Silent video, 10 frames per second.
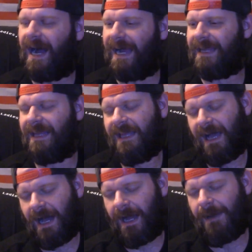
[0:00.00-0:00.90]
I
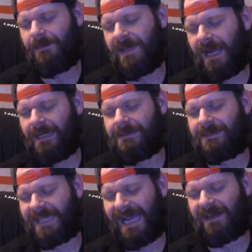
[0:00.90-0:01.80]
I'm not
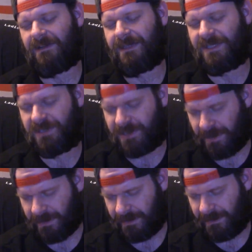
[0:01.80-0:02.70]
entirely
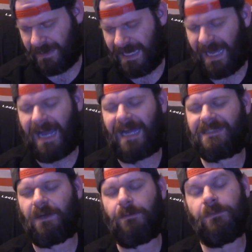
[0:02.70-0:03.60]
sure. I, I
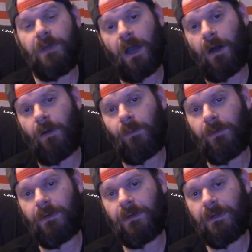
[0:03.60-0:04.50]
don't know
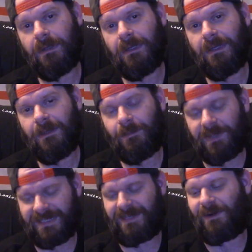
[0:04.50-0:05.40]

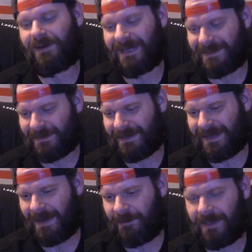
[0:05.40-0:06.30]
because I don't answer the
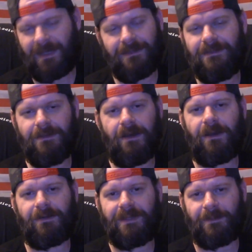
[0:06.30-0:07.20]
comment. You know
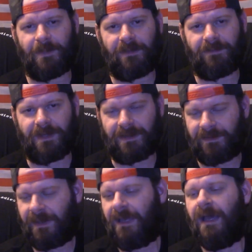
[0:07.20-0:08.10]
I read the motherfuckers.
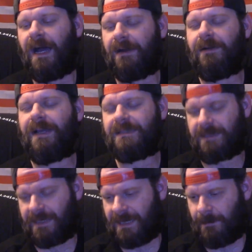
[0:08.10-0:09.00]
I don't answer
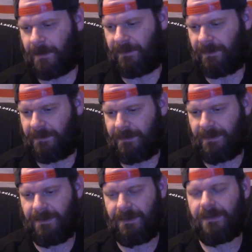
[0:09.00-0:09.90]
the comments
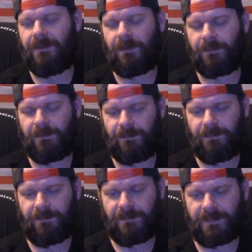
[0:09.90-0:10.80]
in, in those
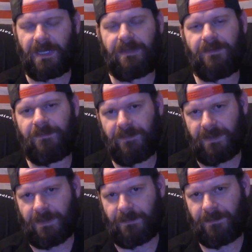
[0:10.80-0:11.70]
kinds of
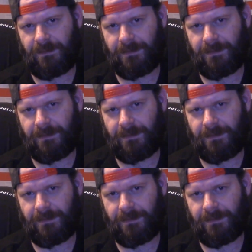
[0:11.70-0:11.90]
videos.